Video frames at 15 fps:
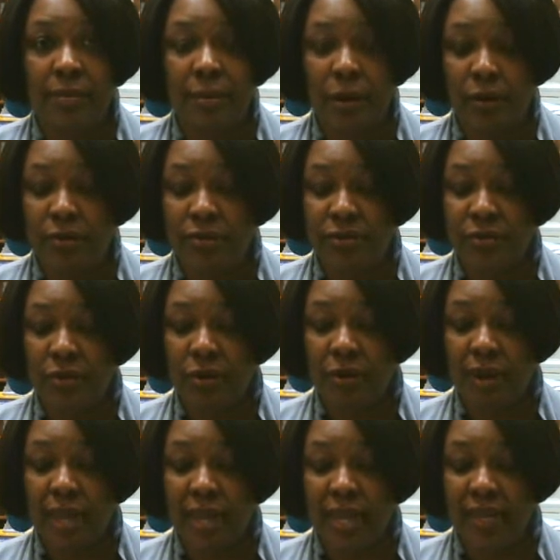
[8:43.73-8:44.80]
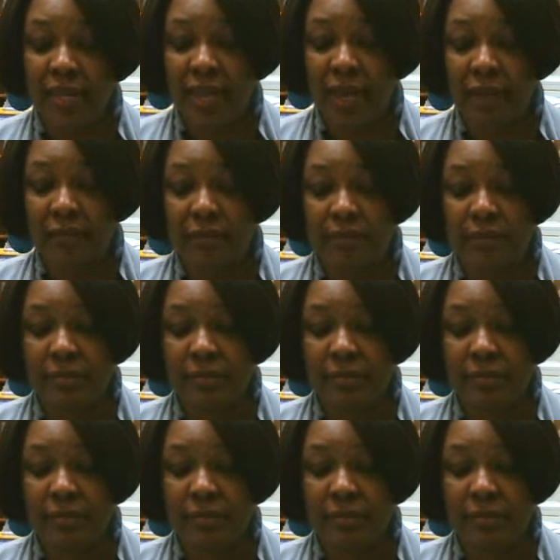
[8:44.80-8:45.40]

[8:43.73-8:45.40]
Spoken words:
poster or handout